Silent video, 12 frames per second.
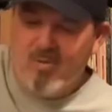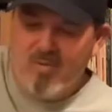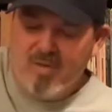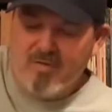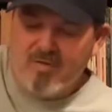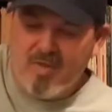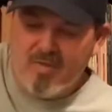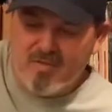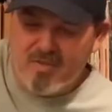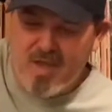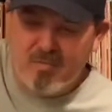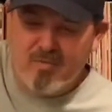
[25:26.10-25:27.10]
The
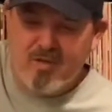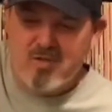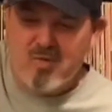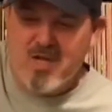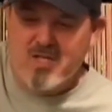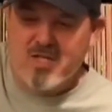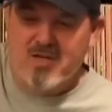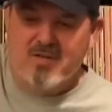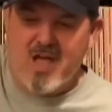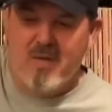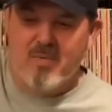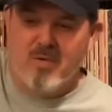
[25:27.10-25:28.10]
same situation is
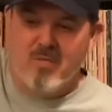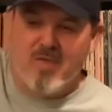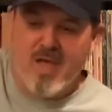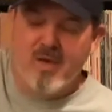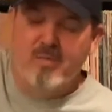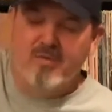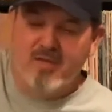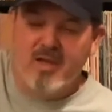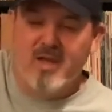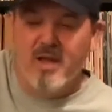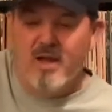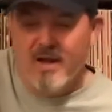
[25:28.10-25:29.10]
happening with
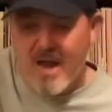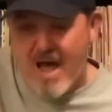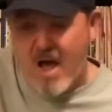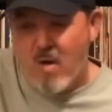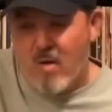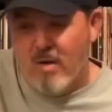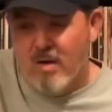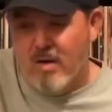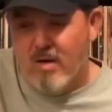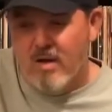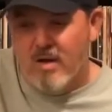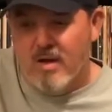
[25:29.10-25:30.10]
AMC now,
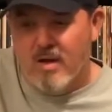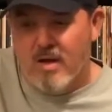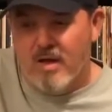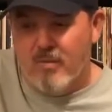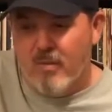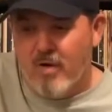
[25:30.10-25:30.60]
and we